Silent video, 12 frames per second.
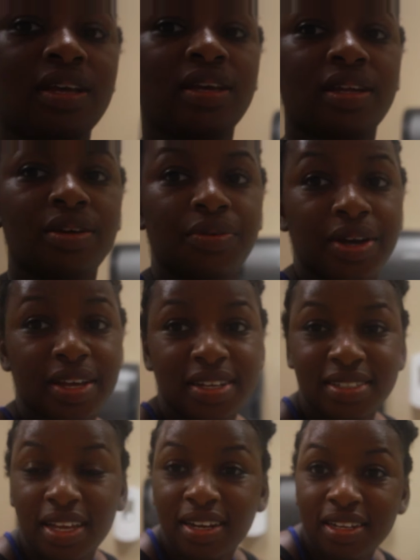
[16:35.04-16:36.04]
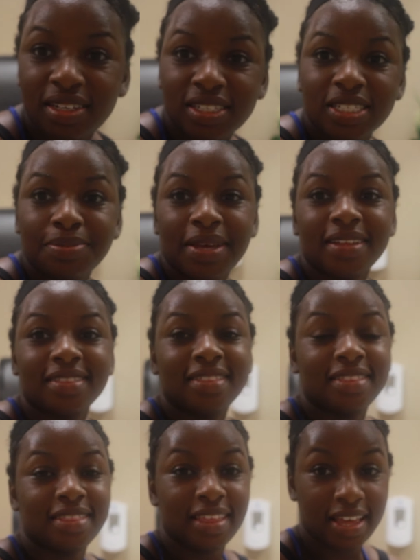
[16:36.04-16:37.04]
Anyways, I didn't expect
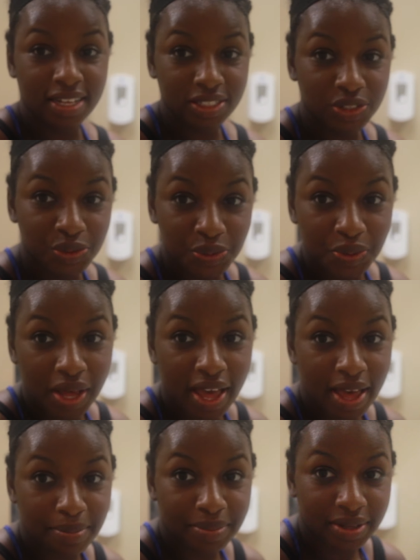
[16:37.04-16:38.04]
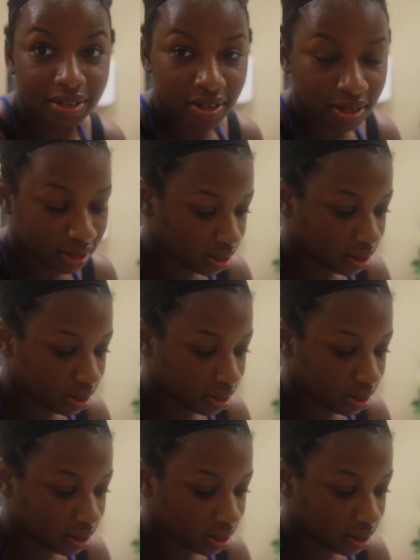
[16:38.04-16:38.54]
that to happen.